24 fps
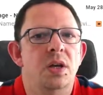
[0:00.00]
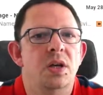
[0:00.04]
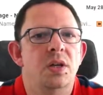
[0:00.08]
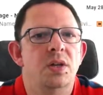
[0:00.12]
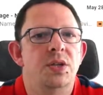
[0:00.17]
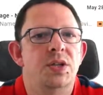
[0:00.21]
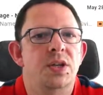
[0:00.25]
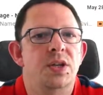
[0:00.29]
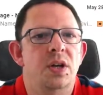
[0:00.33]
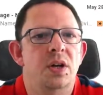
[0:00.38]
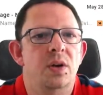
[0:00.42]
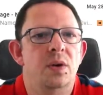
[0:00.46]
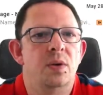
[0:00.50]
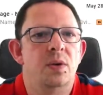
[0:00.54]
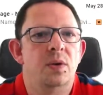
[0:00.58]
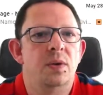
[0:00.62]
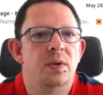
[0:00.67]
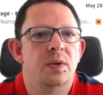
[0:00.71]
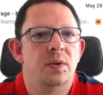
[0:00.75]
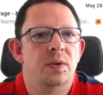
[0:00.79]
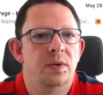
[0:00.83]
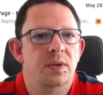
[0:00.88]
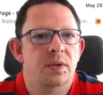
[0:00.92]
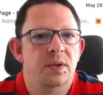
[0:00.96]
So
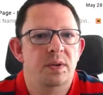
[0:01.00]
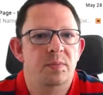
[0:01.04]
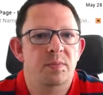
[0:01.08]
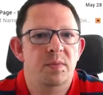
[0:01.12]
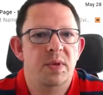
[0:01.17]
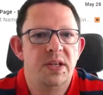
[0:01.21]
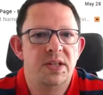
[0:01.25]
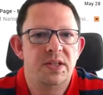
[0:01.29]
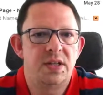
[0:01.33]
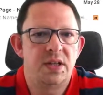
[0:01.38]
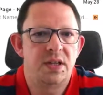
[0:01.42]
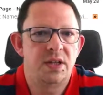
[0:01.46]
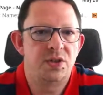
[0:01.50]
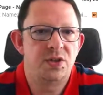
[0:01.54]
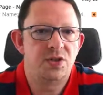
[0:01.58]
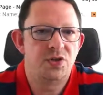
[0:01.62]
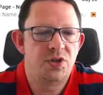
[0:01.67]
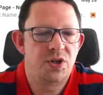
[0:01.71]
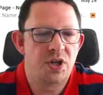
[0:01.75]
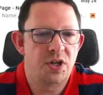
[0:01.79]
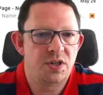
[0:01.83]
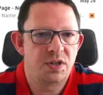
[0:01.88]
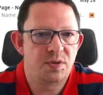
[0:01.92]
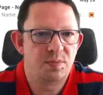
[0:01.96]
the message
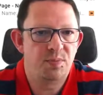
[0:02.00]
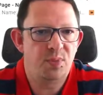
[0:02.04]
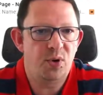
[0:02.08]
just